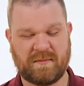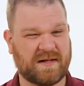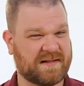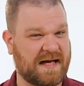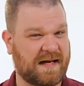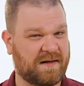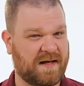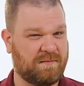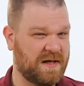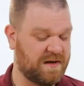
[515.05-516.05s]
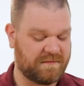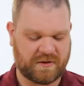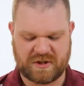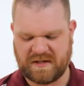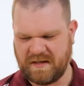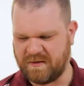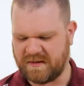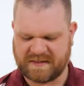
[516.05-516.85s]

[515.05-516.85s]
but it's not a mini version either.